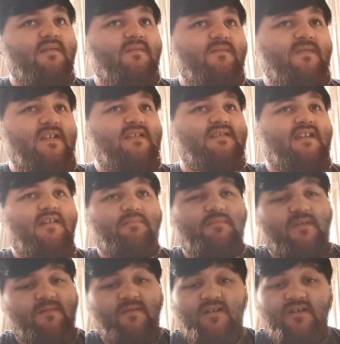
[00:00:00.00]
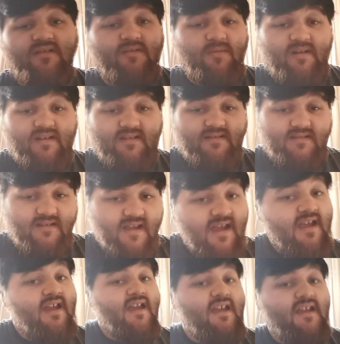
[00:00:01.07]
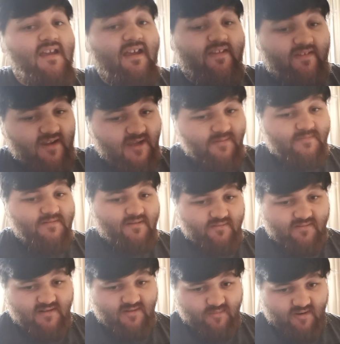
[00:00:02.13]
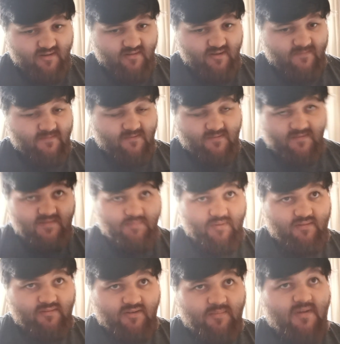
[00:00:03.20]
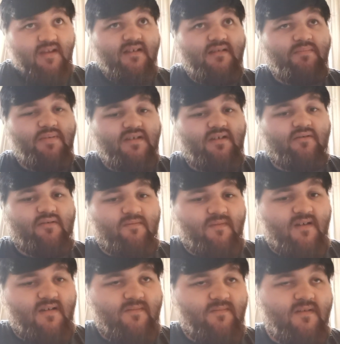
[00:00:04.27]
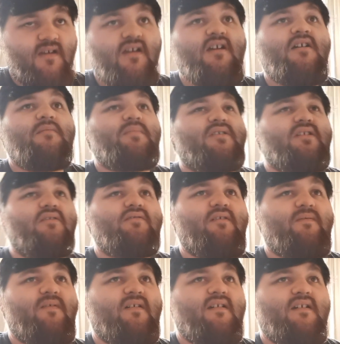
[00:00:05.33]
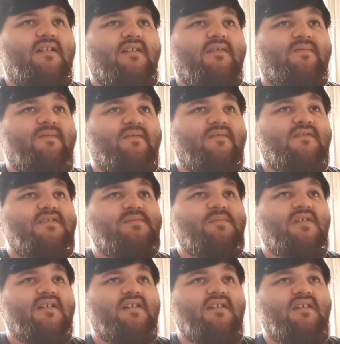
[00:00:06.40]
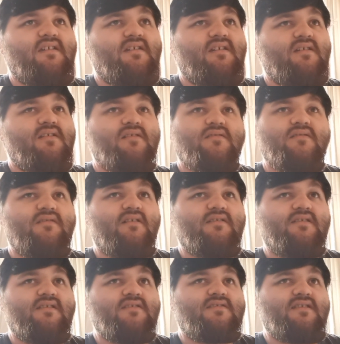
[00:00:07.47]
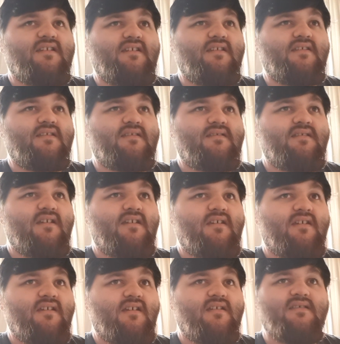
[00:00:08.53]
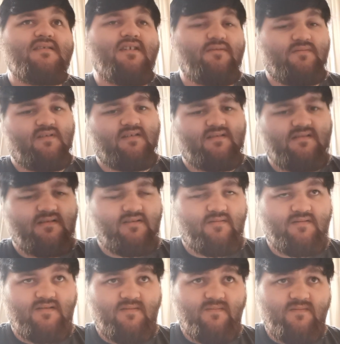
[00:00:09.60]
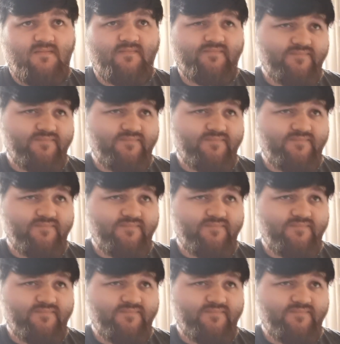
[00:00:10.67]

things can be forgotten quite easily. And the game I'm talking about after all this build up is Persona 5. Persona 5, to my knowledge, is a Sony exclusive.